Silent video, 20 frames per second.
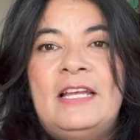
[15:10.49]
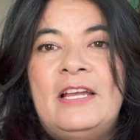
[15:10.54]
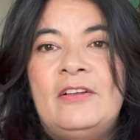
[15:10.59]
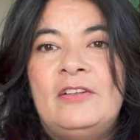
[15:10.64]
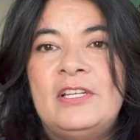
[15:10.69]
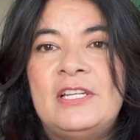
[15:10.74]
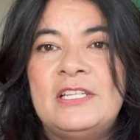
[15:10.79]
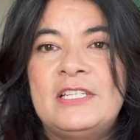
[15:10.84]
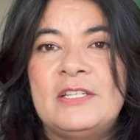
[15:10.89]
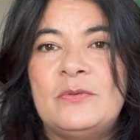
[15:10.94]
I
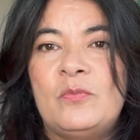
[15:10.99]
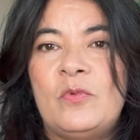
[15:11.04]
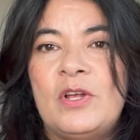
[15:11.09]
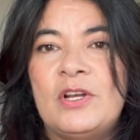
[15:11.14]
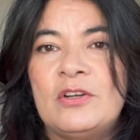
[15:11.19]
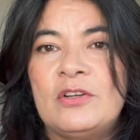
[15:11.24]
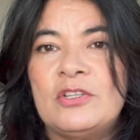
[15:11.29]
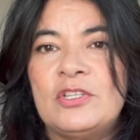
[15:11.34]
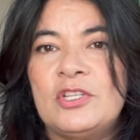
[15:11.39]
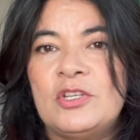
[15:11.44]
only did one
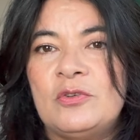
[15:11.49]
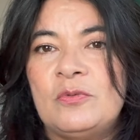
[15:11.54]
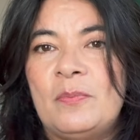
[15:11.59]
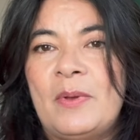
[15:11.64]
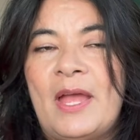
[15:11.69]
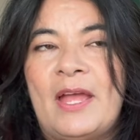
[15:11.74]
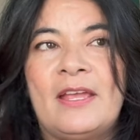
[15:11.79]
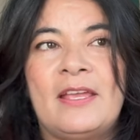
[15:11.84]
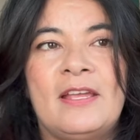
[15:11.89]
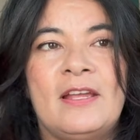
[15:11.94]
or two
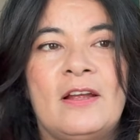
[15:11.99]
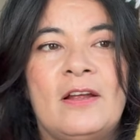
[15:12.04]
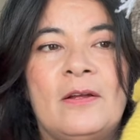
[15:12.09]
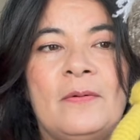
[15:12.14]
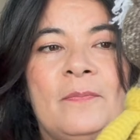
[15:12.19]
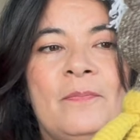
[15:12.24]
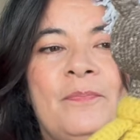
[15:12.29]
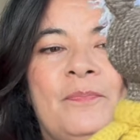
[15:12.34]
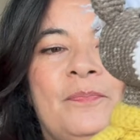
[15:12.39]
back here.